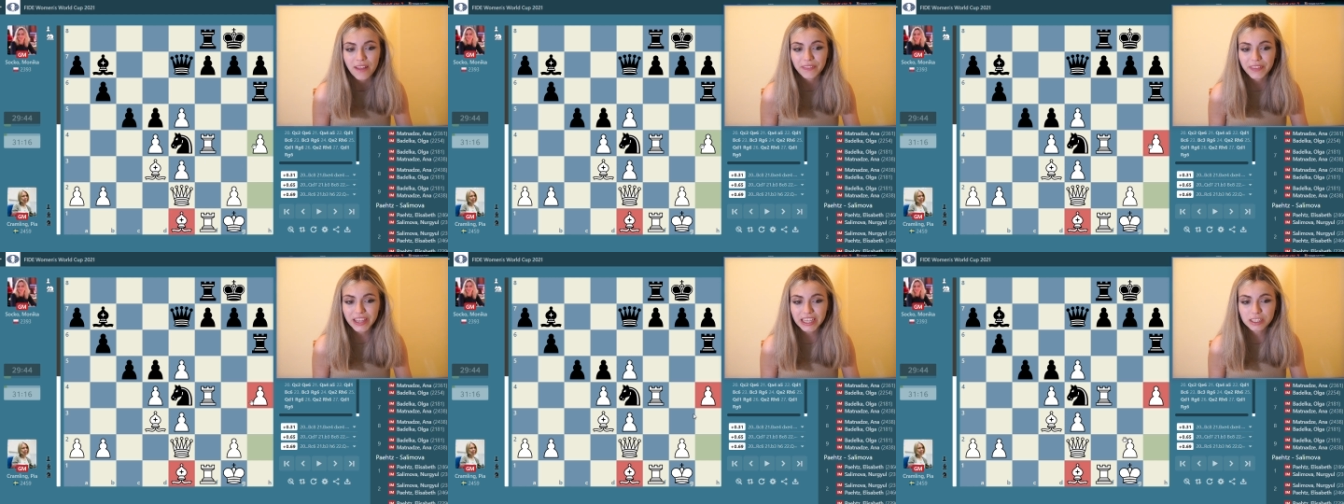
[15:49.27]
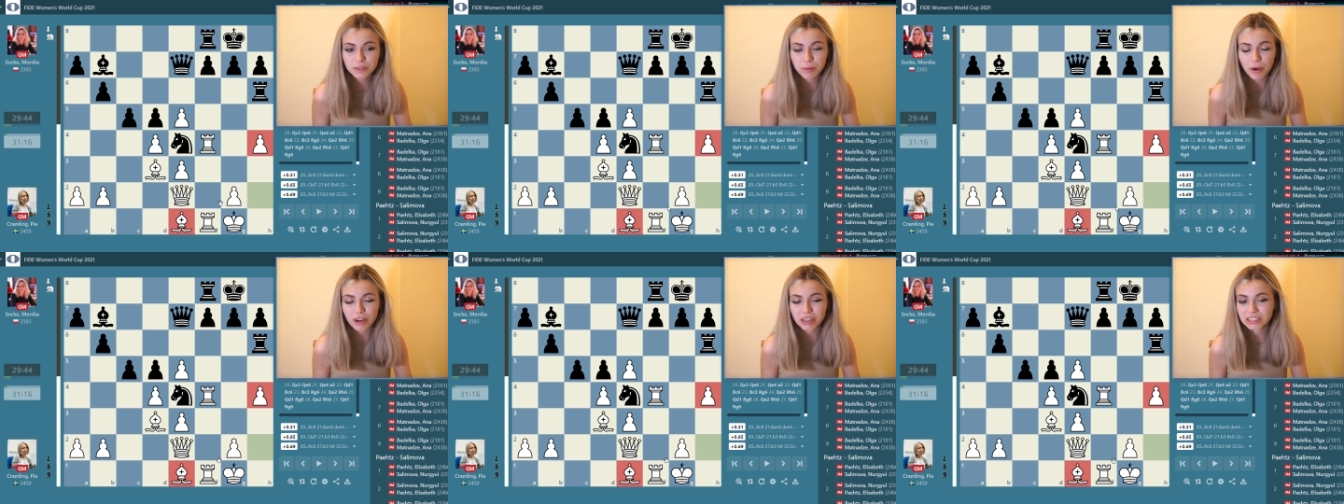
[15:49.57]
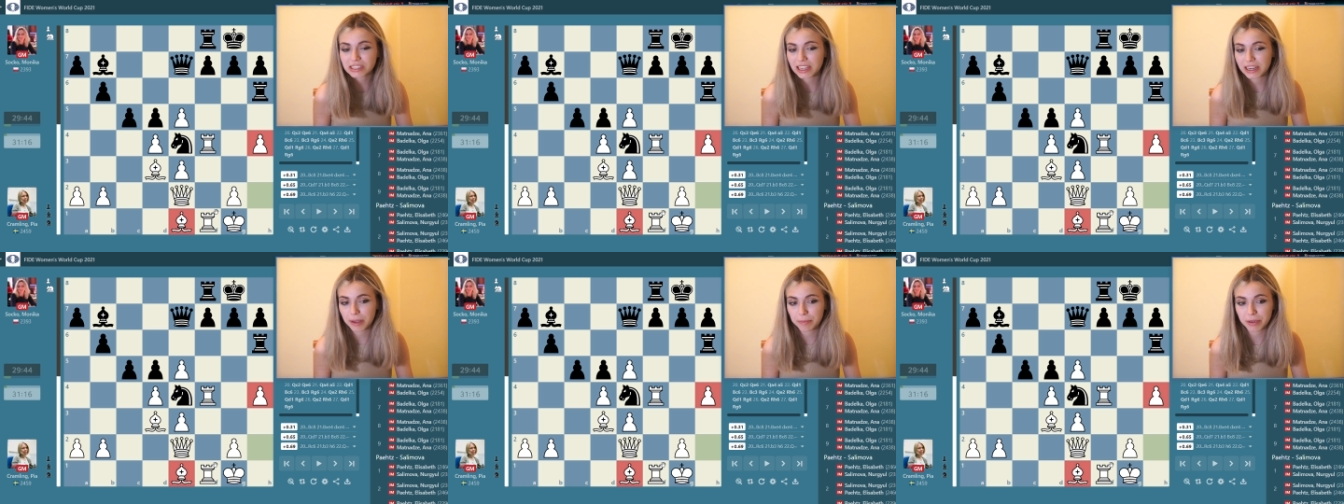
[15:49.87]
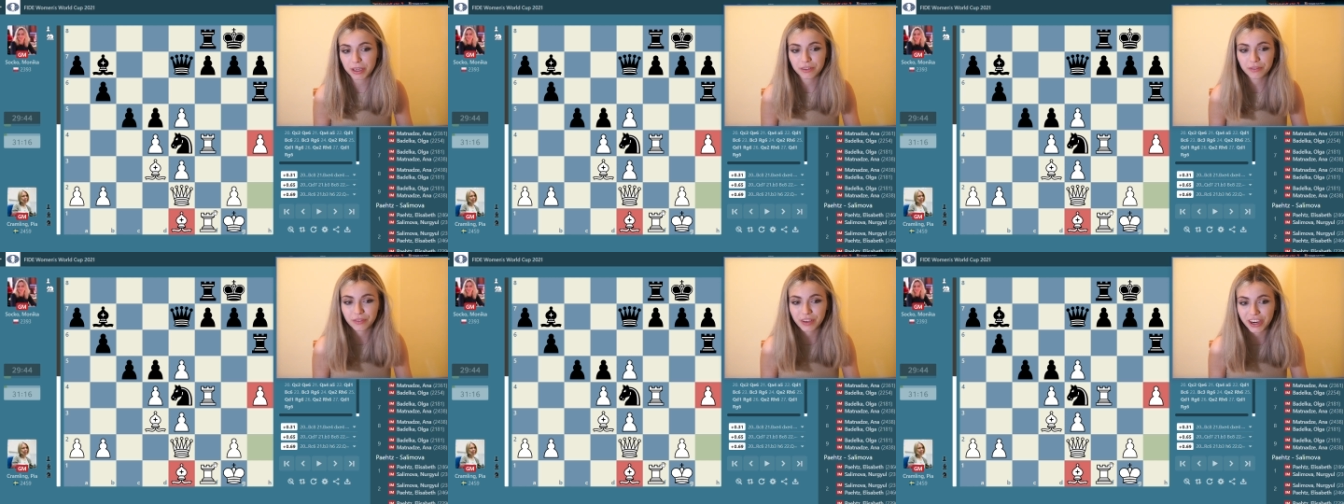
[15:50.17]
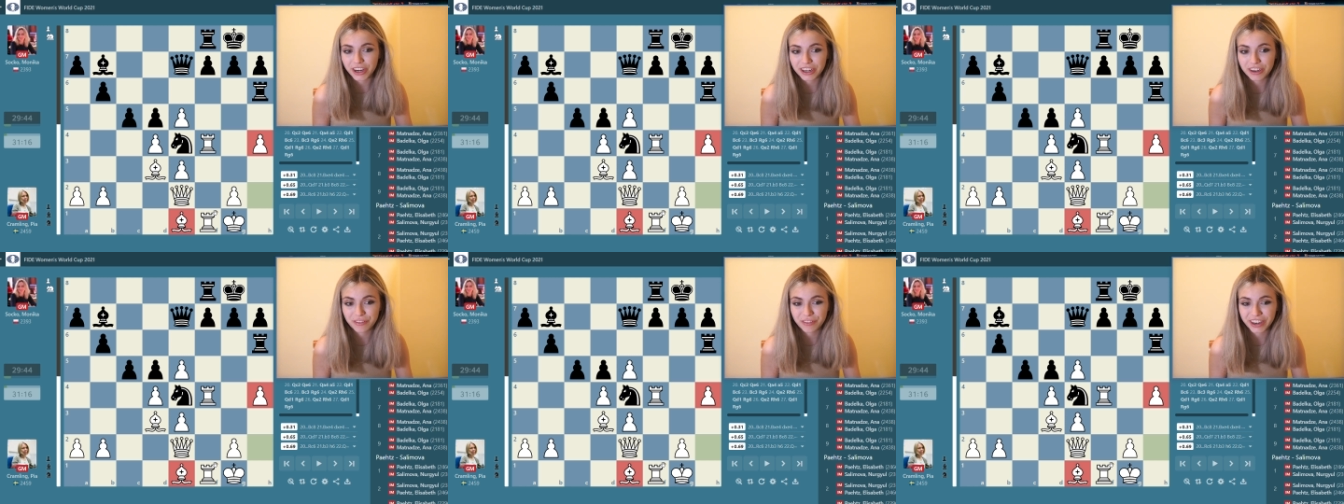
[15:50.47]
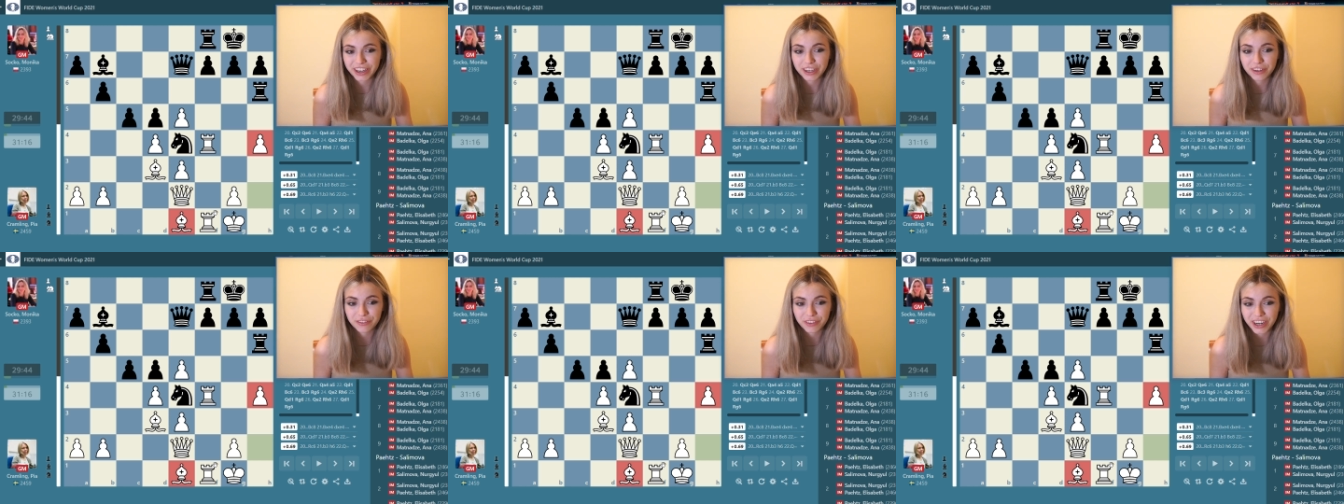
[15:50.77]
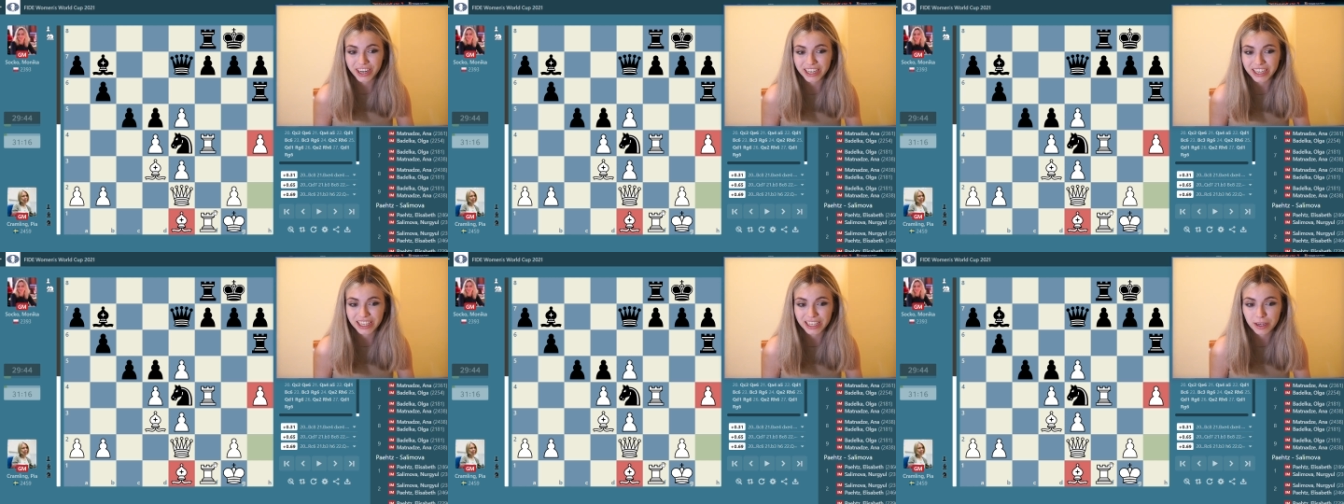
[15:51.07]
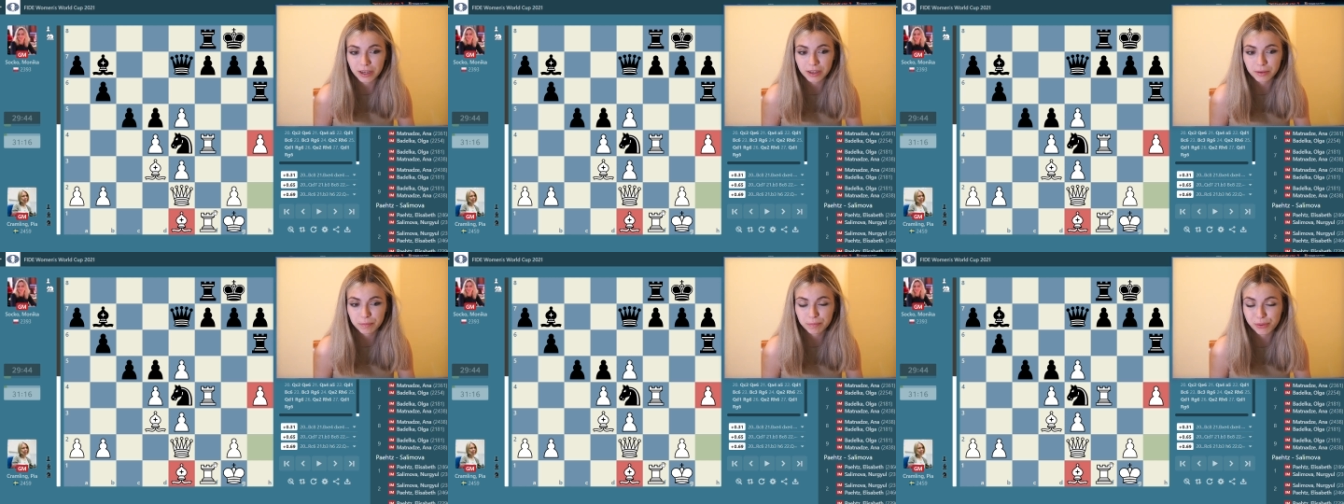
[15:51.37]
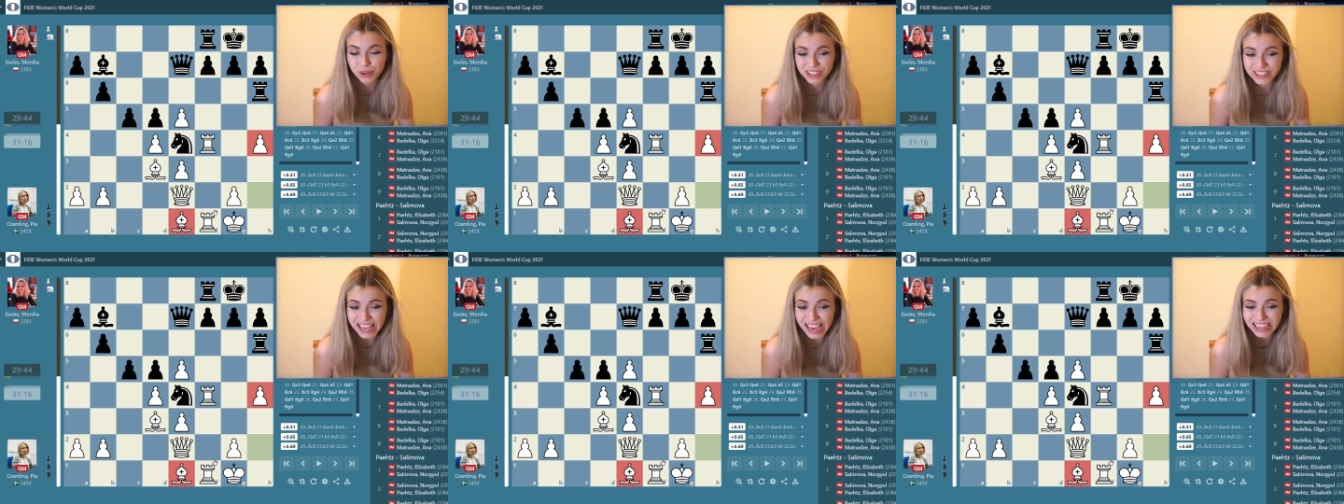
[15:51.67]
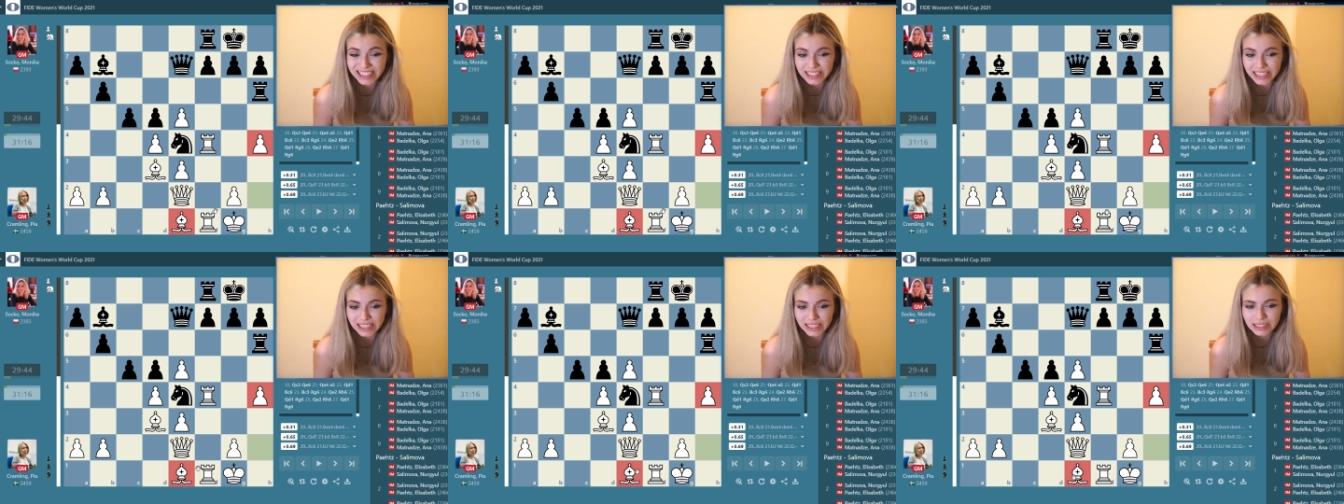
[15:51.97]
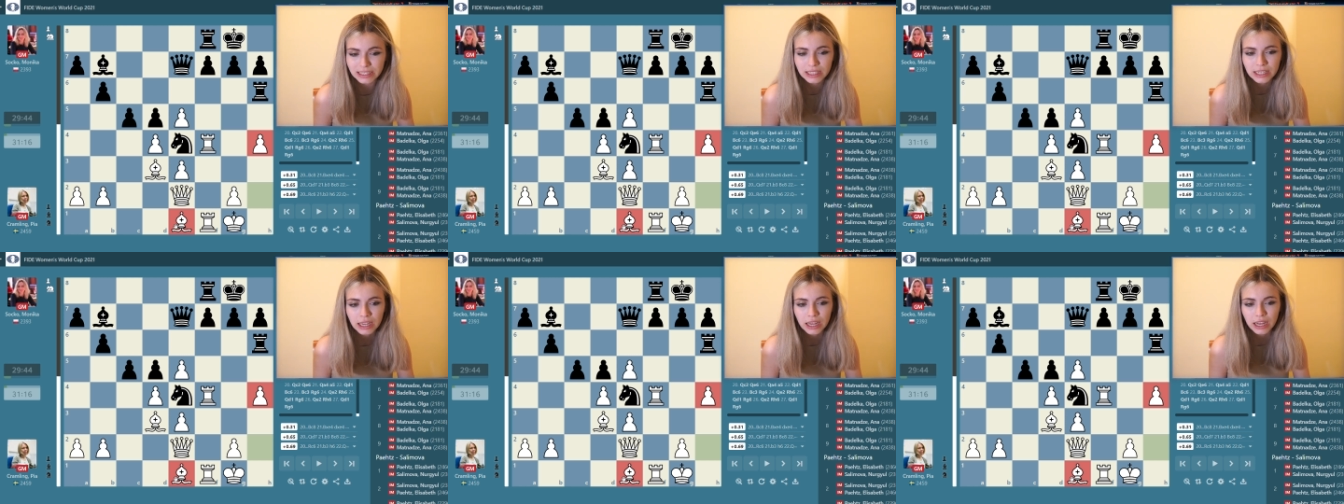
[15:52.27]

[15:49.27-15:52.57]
this pawn is going to be very protected,